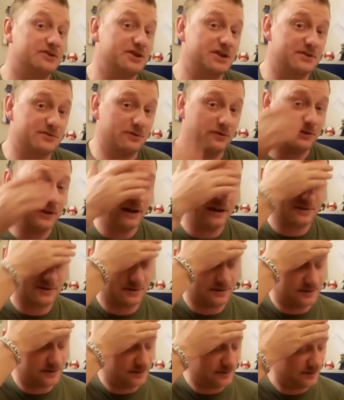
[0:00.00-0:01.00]
of the
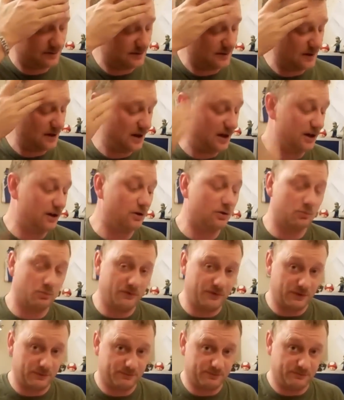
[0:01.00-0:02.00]
GX4000,
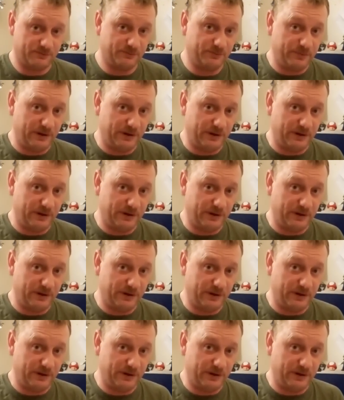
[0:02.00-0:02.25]
along with the